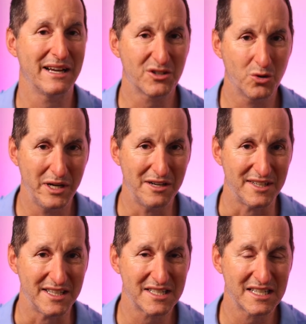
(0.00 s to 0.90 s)
about
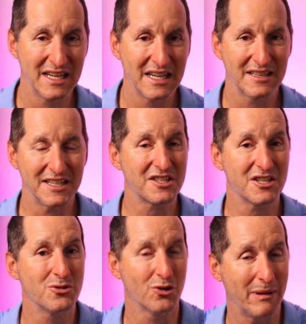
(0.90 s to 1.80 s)
queries, let's
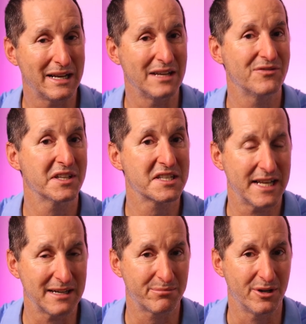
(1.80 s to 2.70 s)
just talk about even the
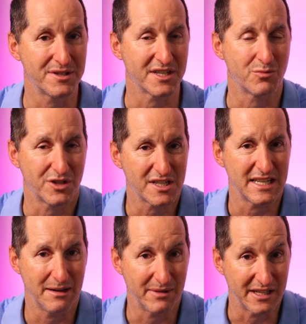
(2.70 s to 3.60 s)
setup process, which has
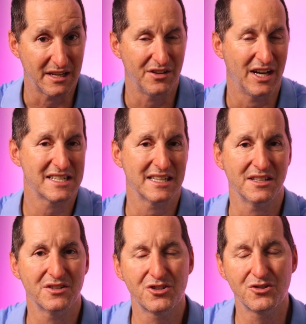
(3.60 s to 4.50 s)
now been
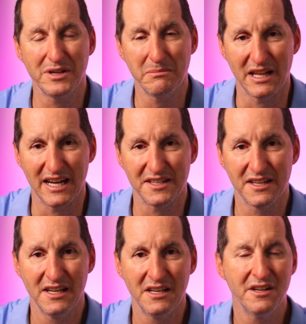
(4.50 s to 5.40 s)
nicely
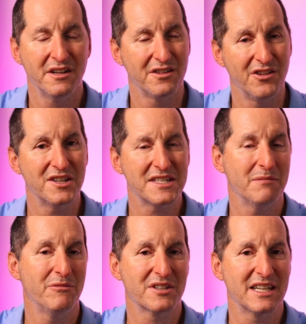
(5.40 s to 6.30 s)
streamlined. Notice
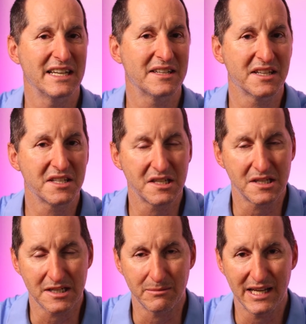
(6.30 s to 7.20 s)
I'm not connecting a
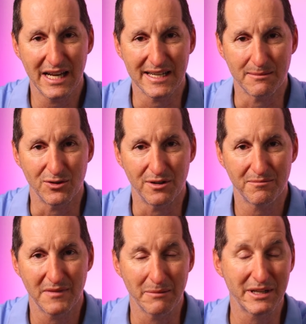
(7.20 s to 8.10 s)
sysdba anymore.
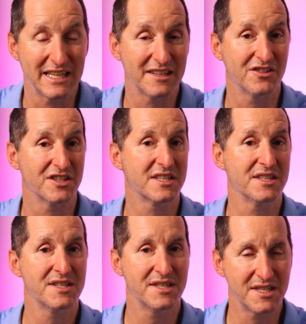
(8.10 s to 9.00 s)
I'm connecting just
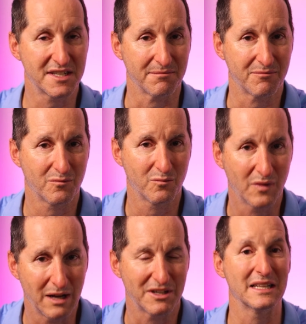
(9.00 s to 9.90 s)
a system,
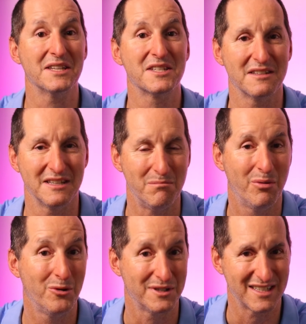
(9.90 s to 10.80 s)
a less
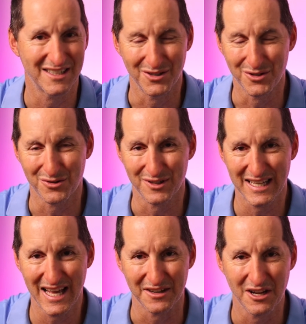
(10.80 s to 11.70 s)
important user
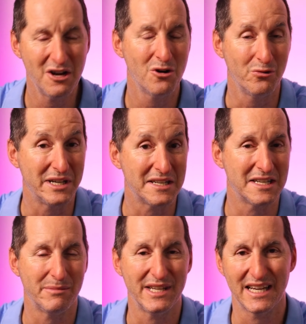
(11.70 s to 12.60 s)
account, or any
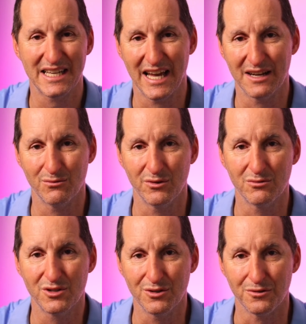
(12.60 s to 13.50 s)
DBA account
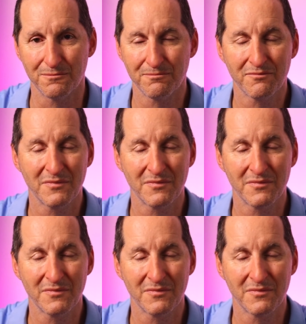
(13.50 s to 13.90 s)
will do.